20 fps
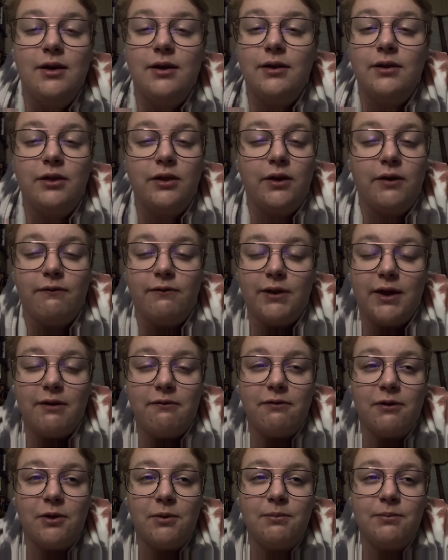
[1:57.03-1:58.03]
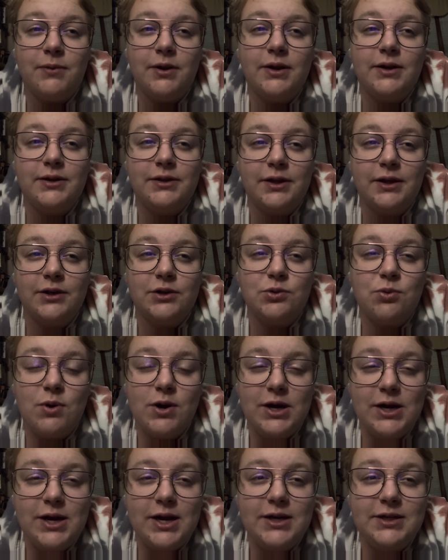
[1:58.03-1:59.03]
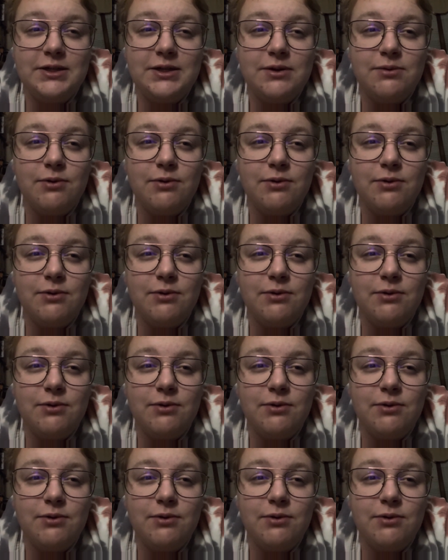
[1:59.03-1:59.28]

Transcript: Love that film. The 2019